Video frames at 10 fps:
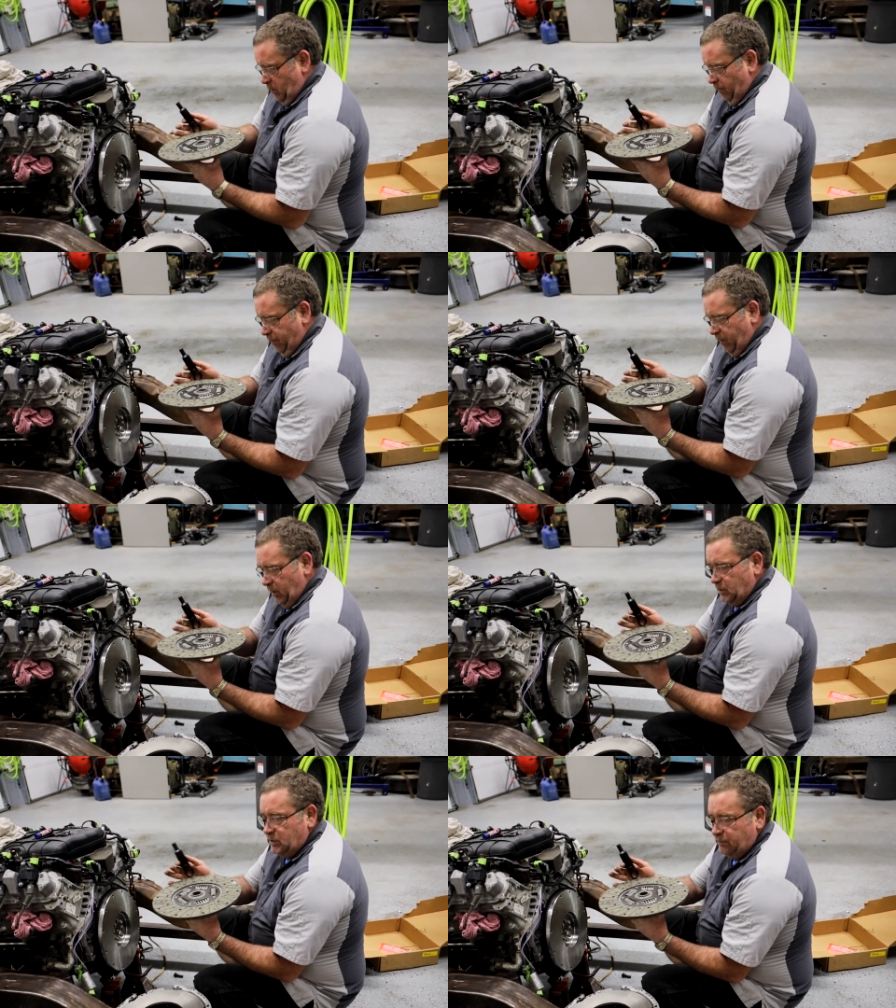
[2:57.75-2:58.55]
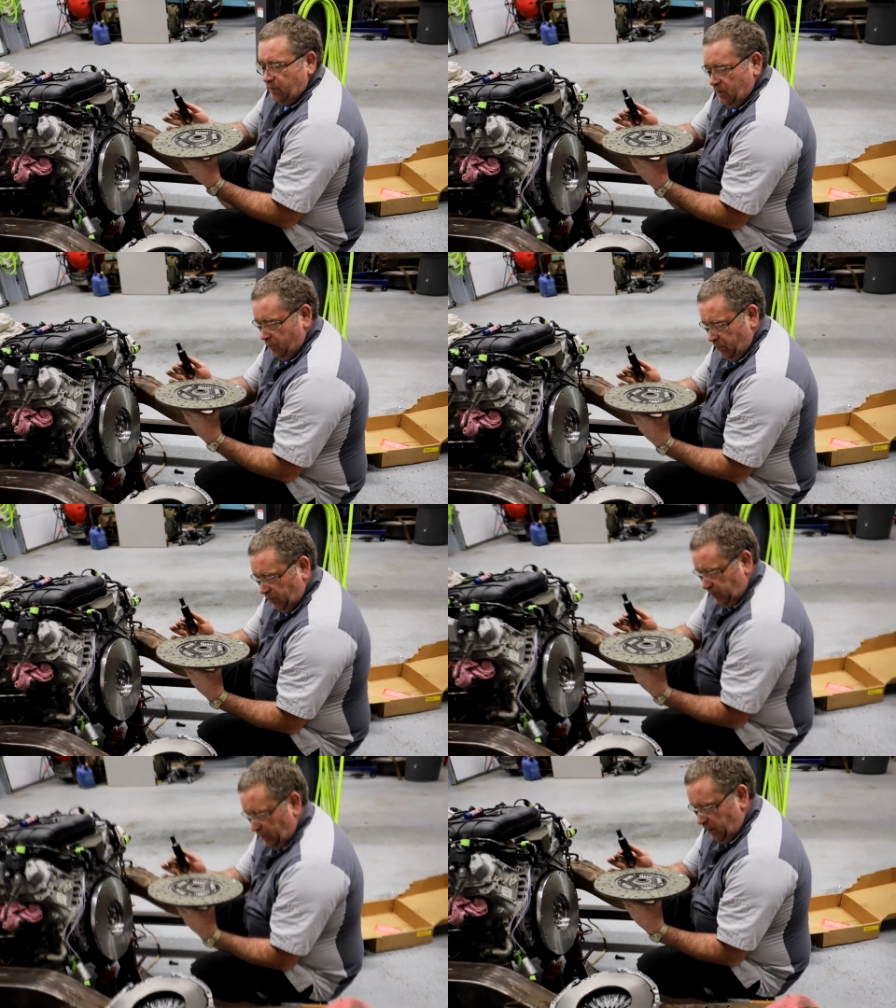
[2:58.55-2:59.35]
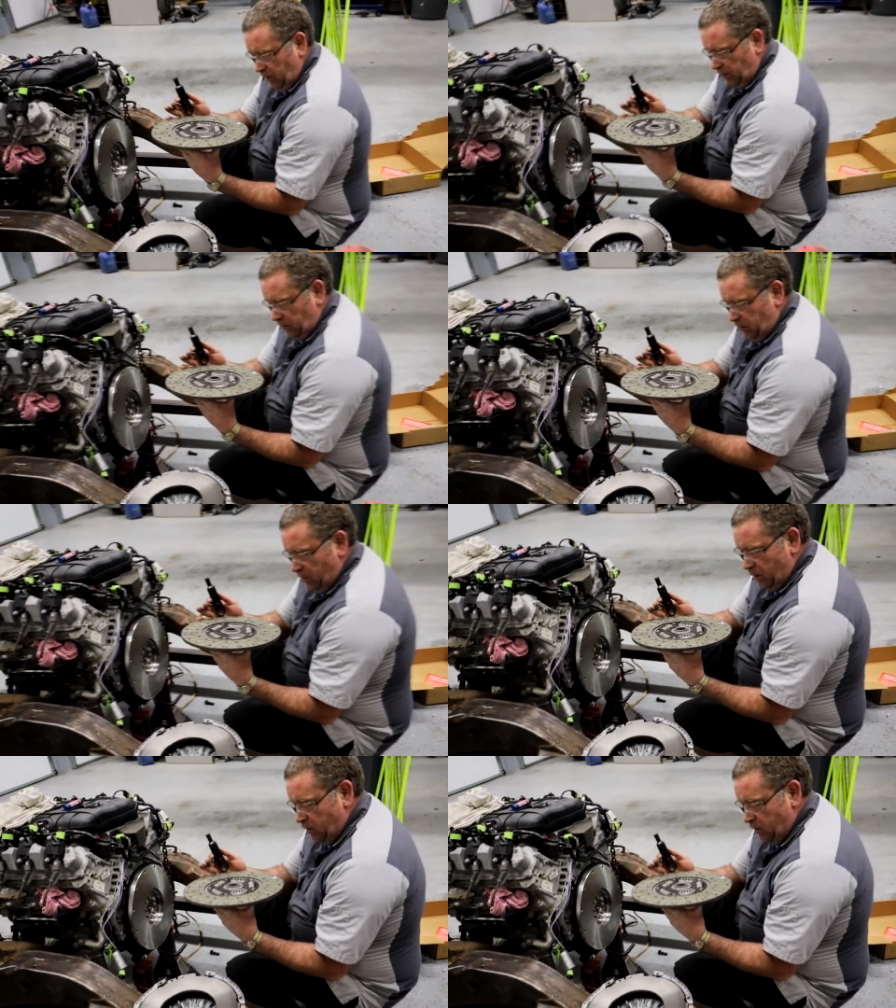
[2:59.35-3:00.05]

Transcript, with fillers: This particular